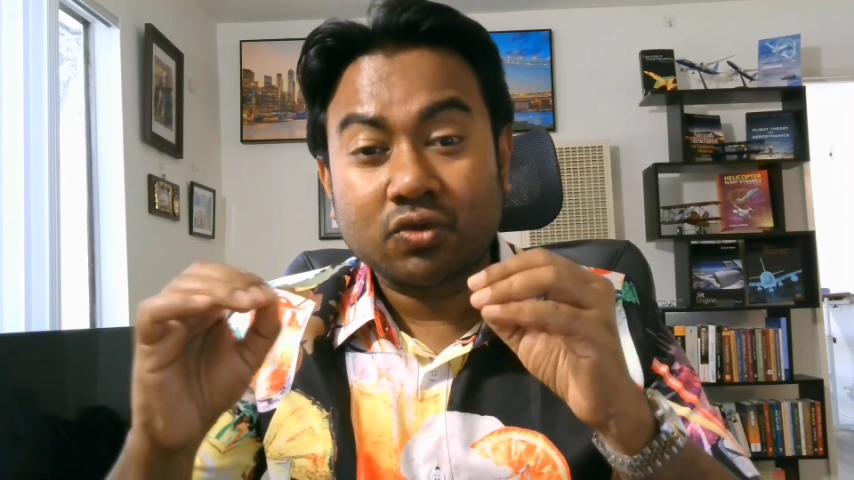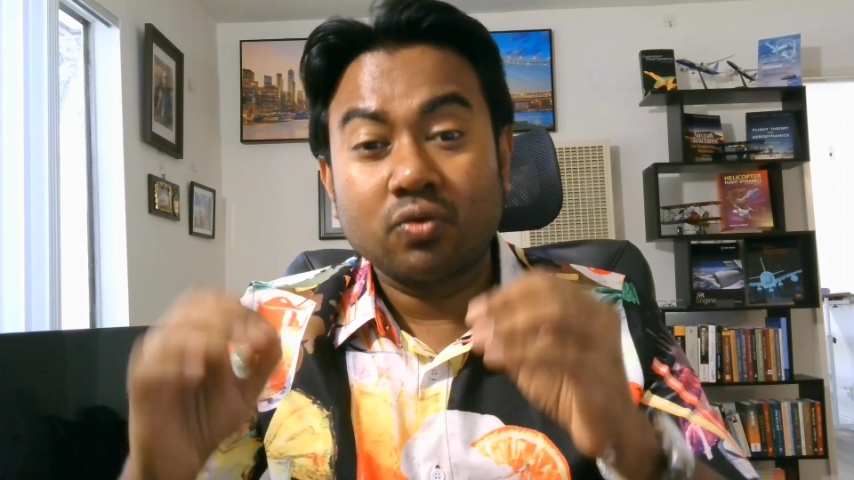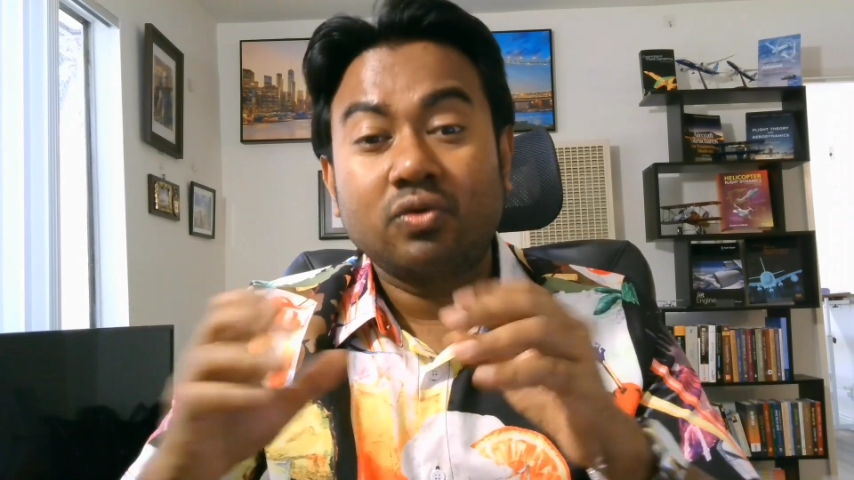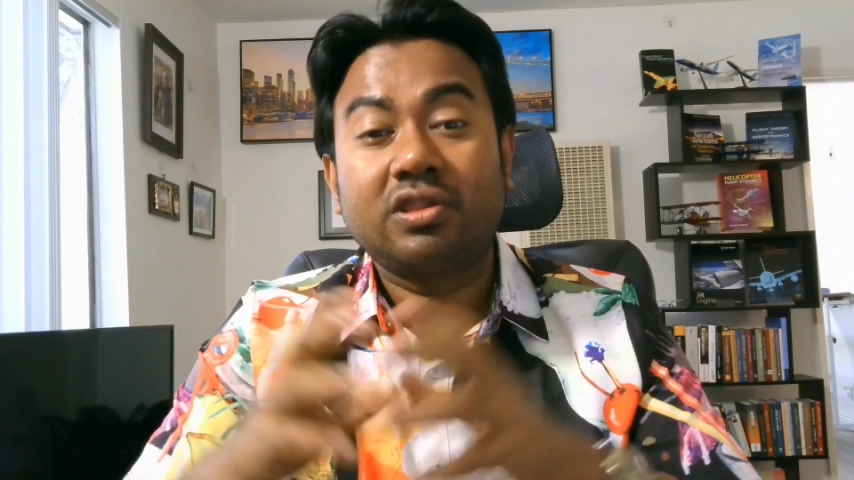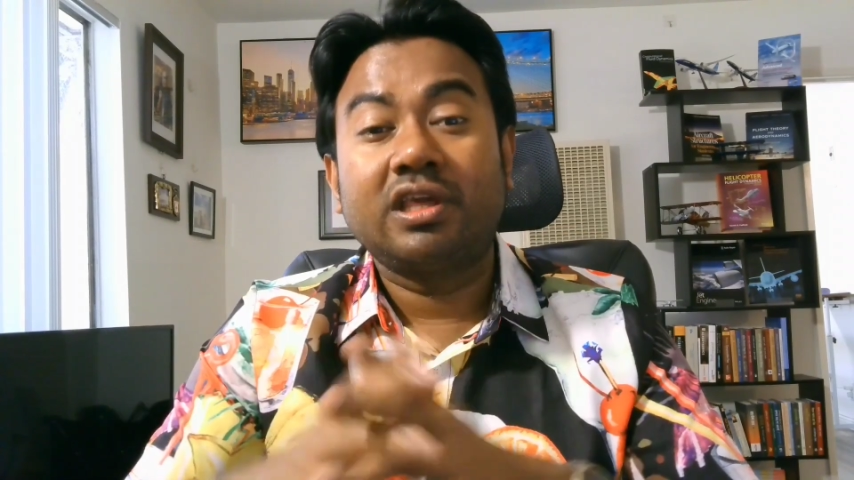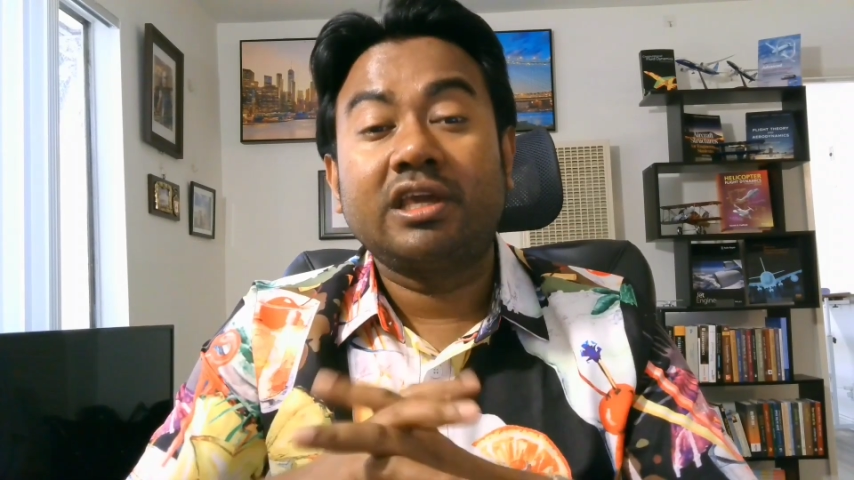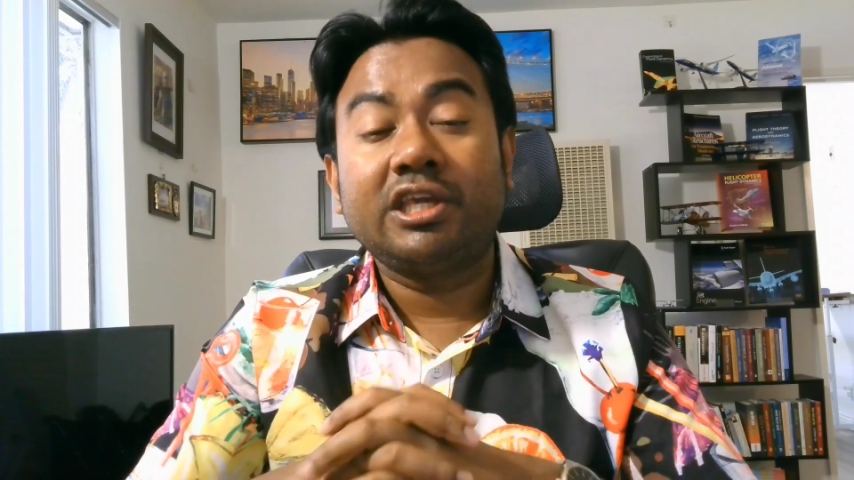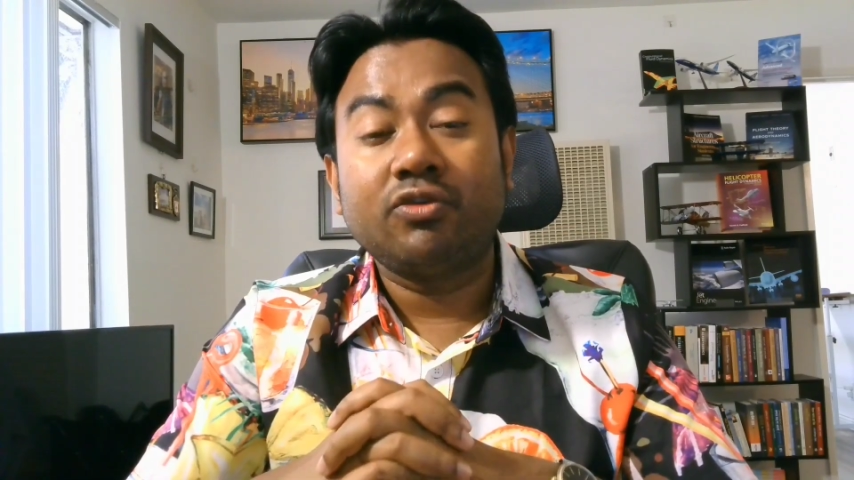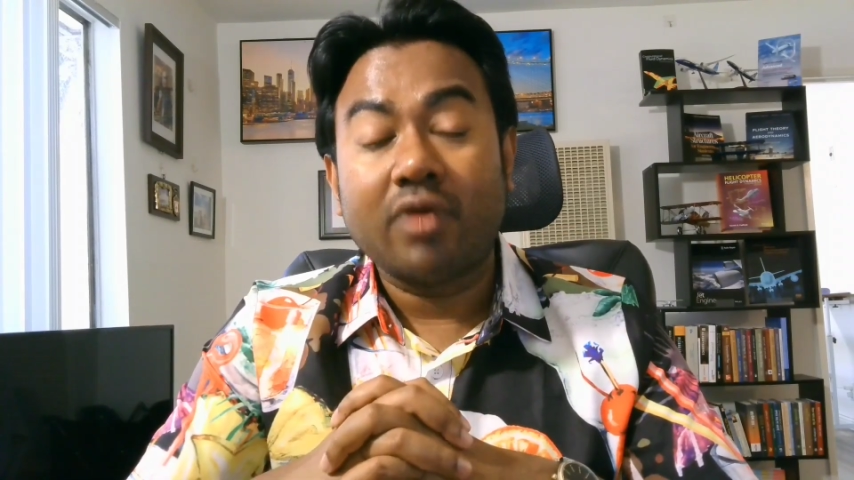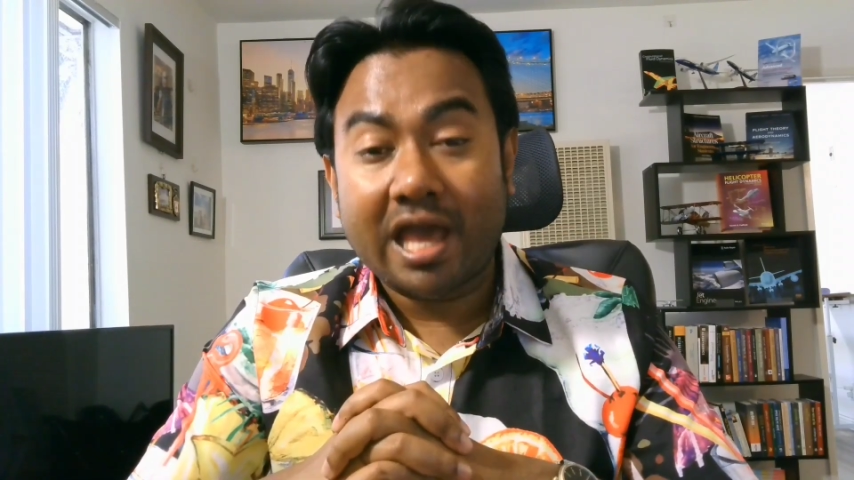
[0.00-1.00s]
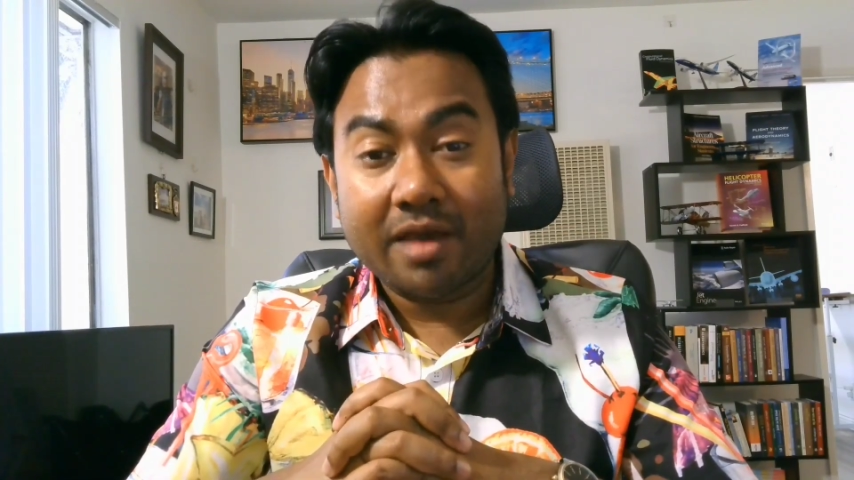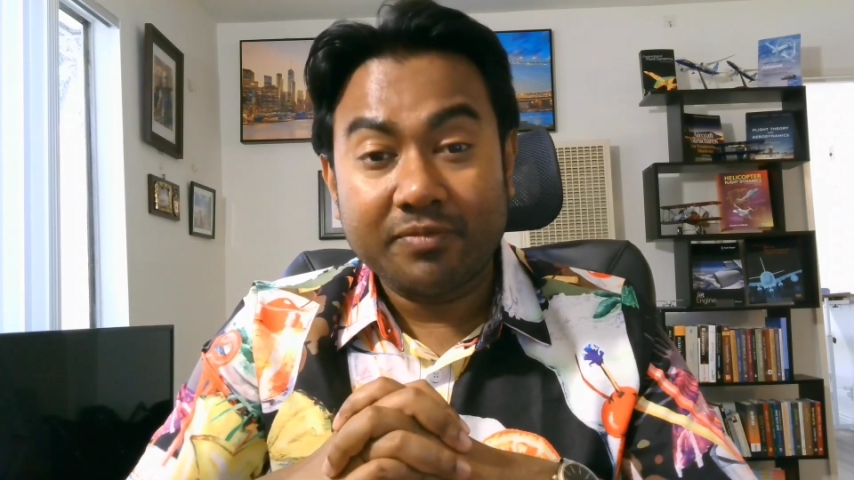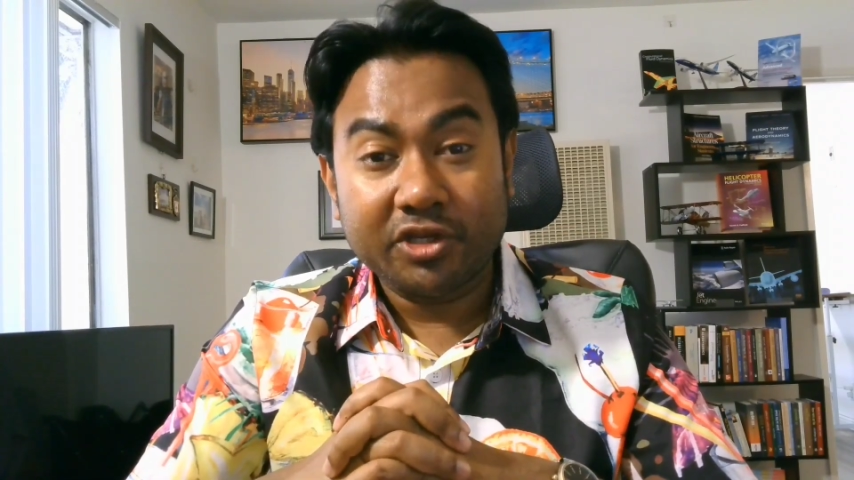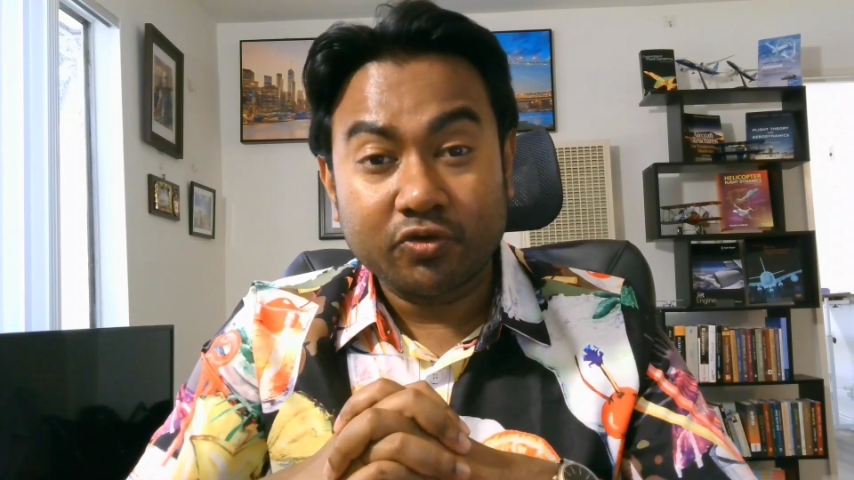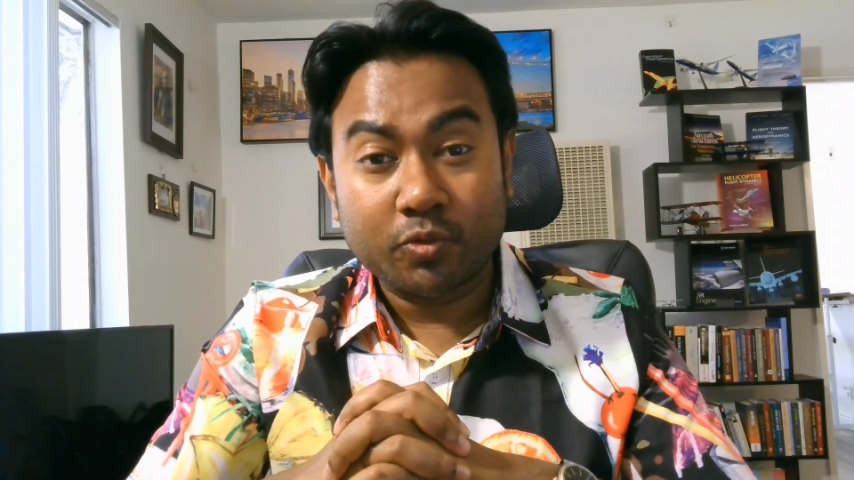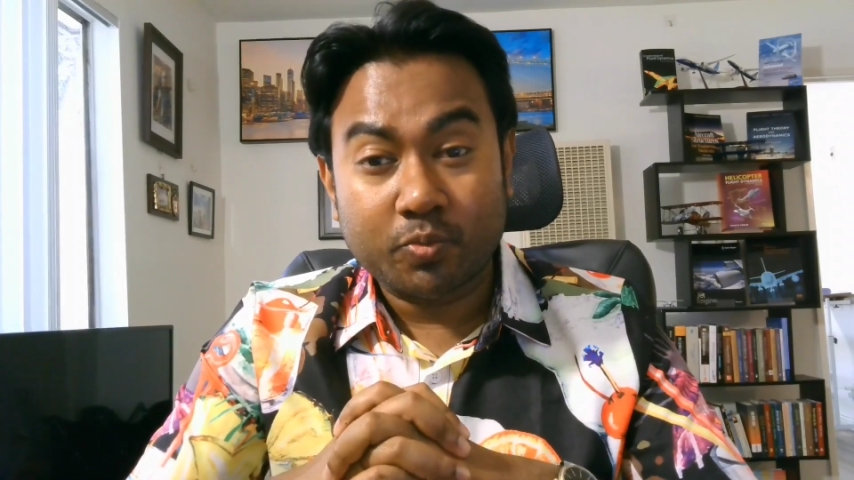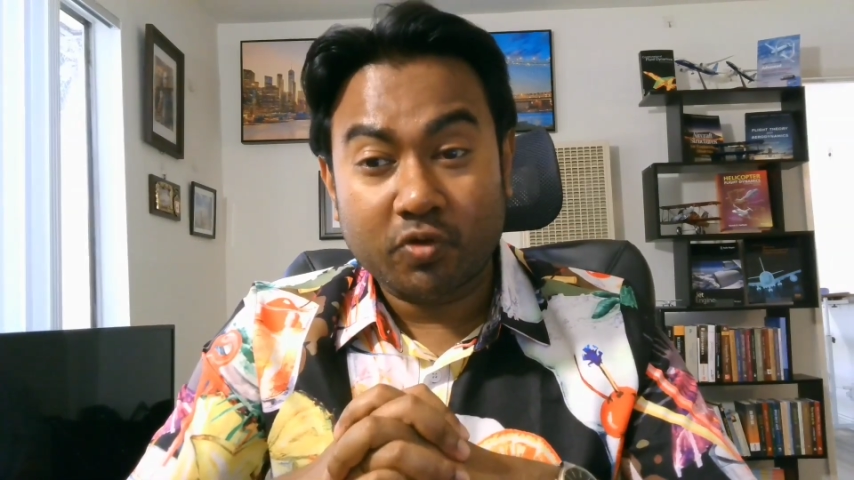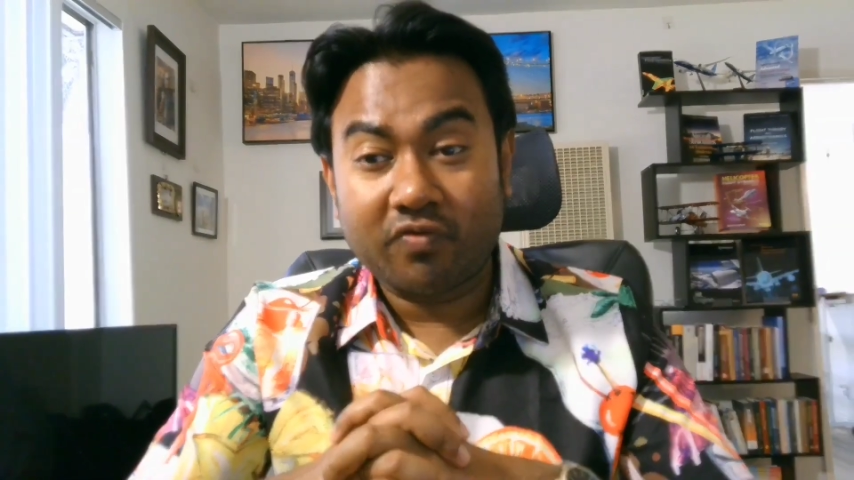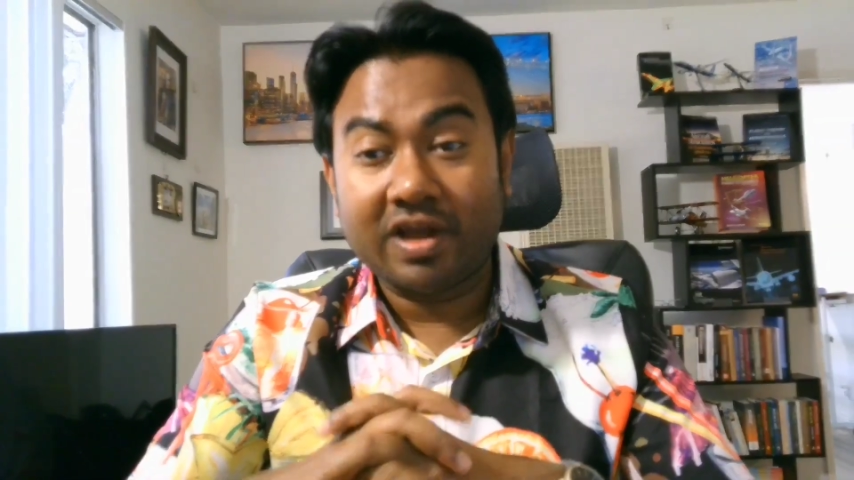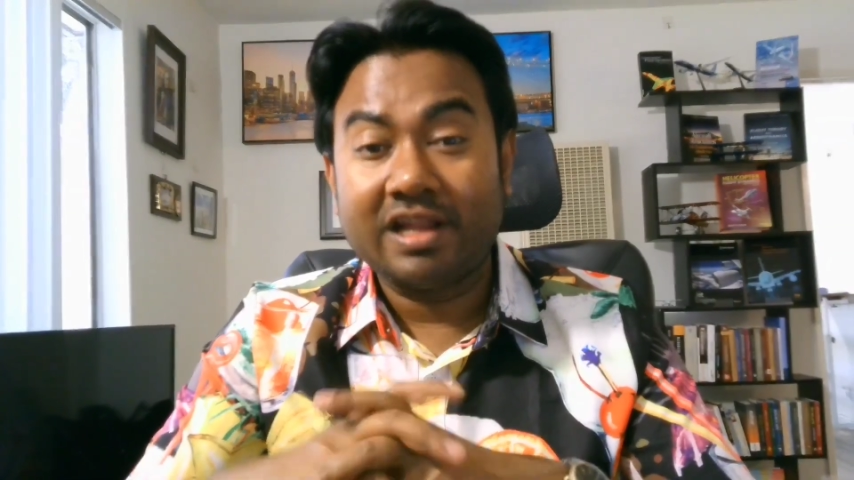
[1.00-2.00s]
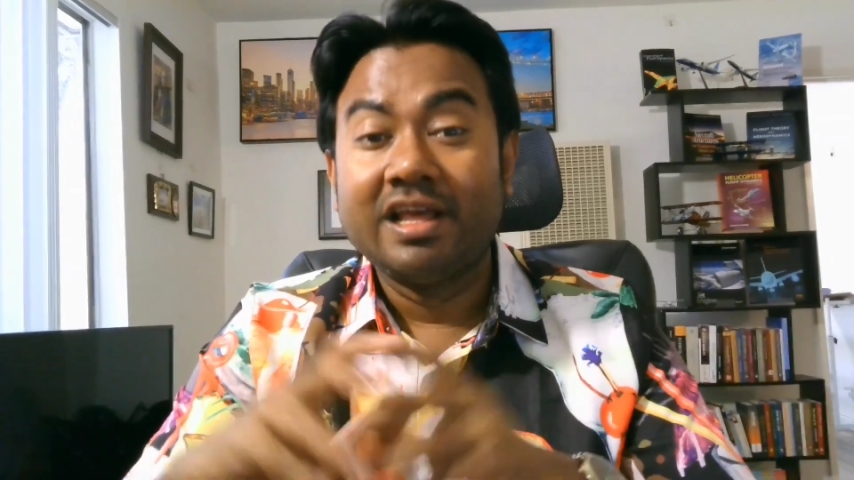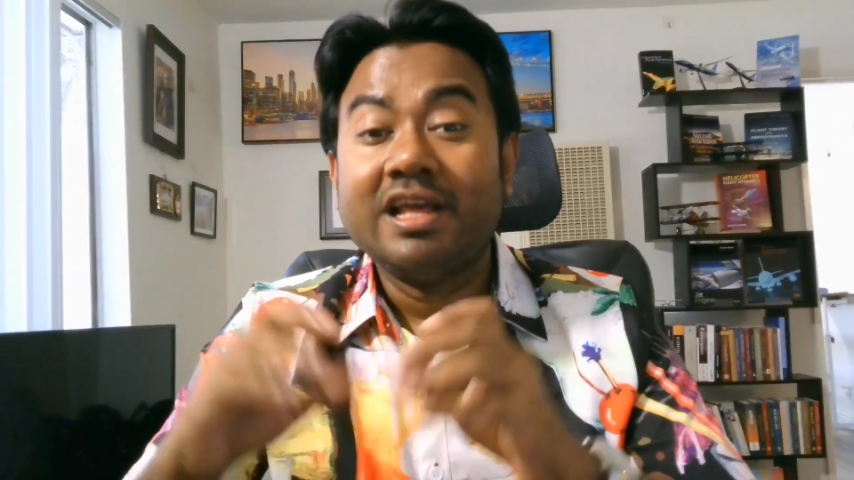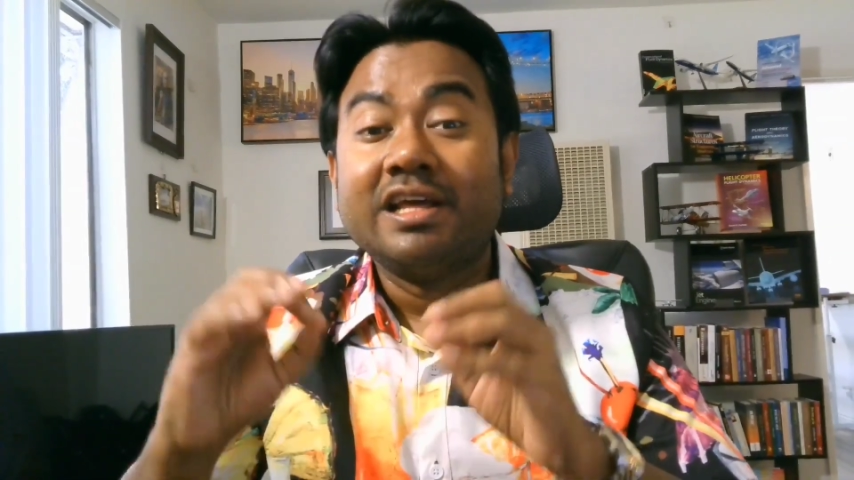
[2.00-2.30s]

good thing you have in your profile